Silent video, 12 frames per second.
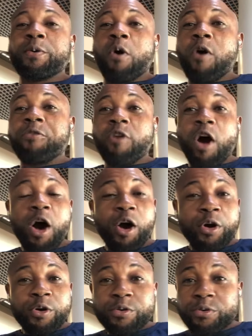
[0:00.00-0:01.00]
of
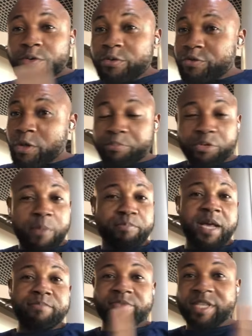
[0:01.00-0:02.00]
all the
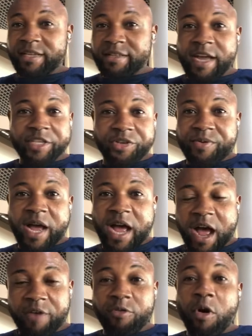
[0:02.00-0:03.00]
problems that Nigeria
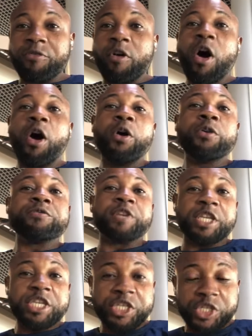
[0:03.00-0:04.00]
have, of all
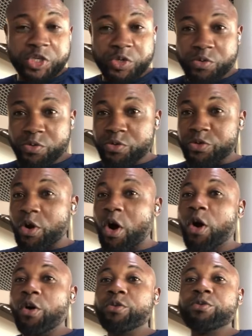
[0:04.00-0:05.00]
the issues,
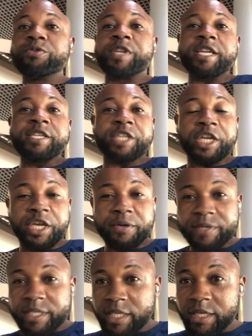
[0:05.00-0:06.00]
all the
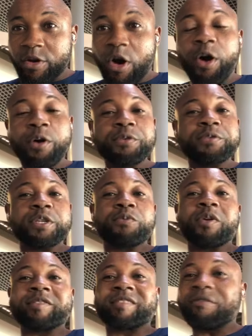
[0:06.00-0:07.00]
insecurity, all the
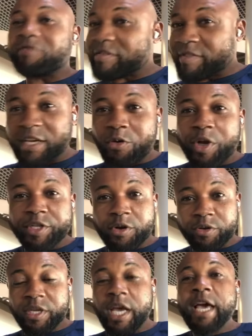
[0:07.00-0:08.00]
whatever thing going
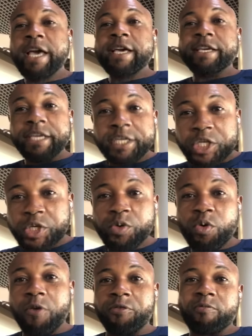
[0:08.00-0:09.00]
on,
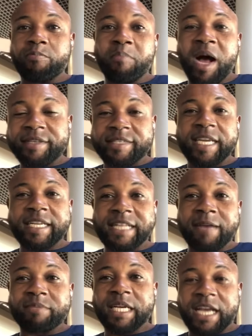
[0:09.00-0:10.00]
issue of Mazi
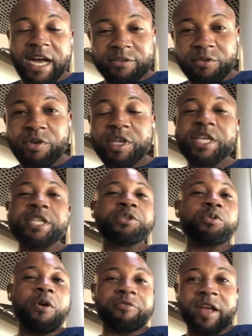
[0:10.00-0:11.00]
Nnamdi Kanu,
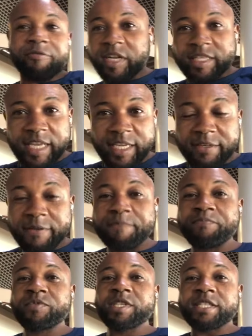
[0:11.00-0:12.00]
issue of everything,
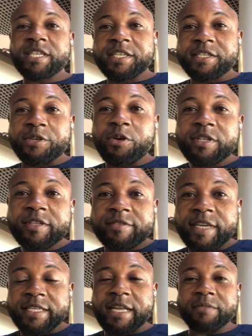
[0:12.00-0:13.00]
this is the only
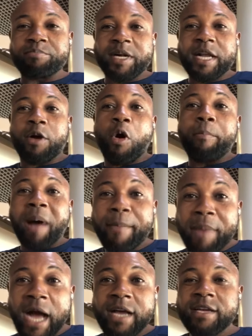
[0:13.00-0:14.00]
thing that Barack
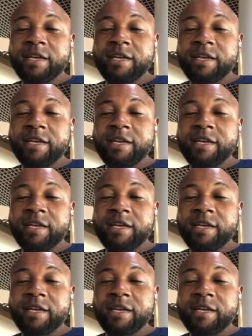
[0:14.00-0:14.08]
Obama,